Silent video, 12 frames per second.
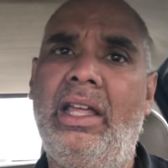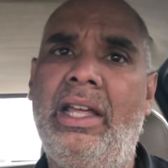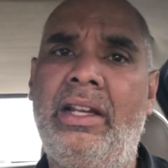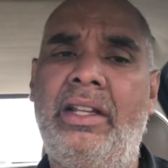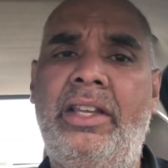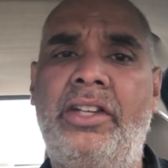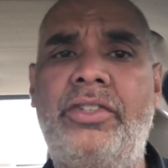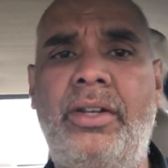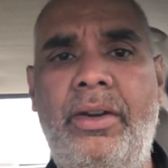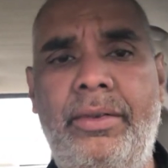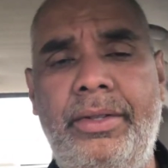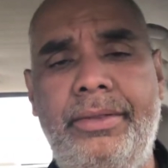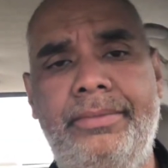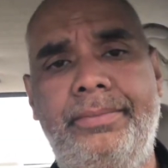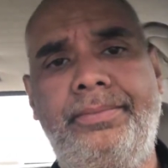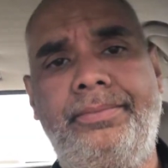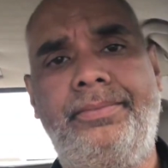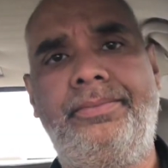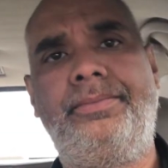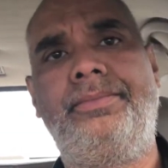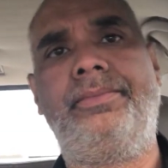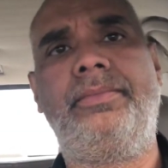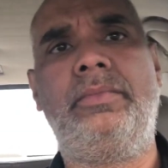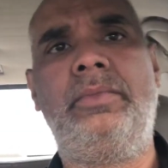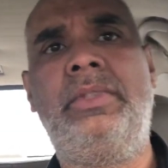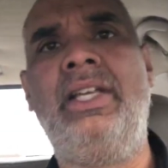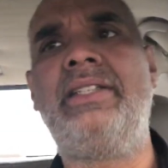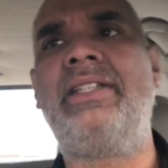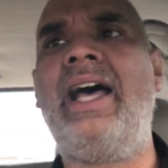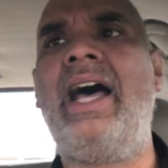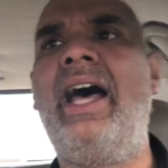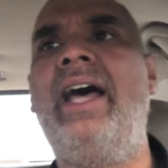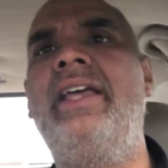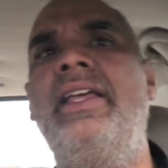in a dictionary. This guy